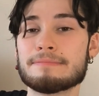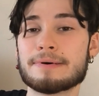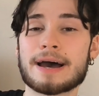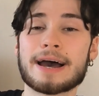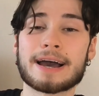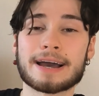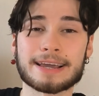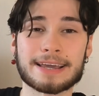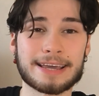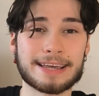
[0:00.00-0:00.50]

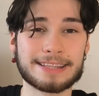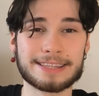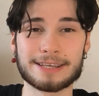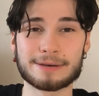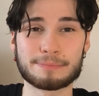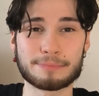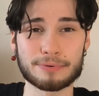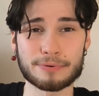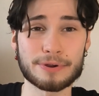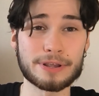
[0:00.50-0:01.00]
back in
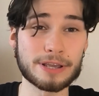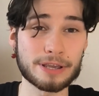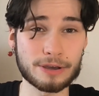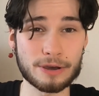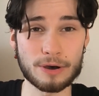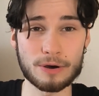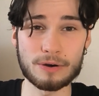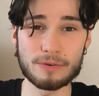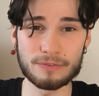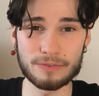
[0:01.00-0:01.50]
the
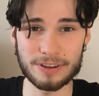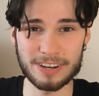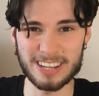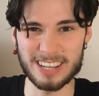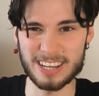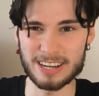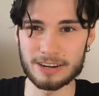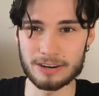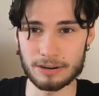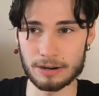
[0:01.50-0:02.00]
pre-COVID
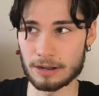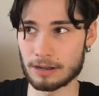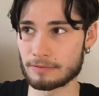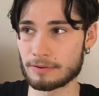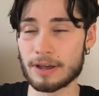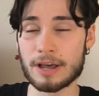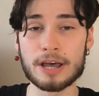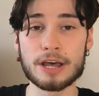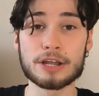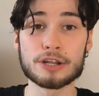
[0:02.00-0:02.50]
year
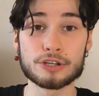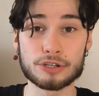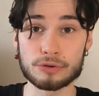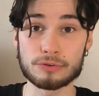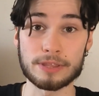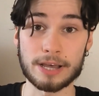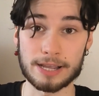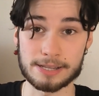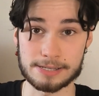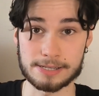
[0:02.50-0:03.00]
of
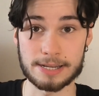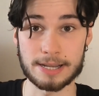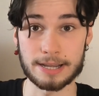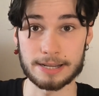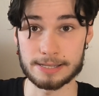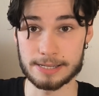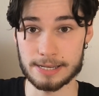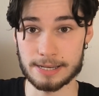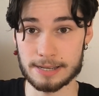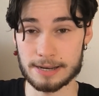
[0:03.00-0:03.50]

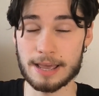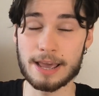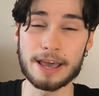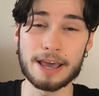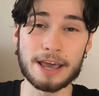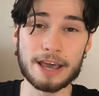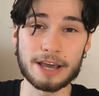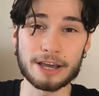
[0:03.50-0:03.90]
2019,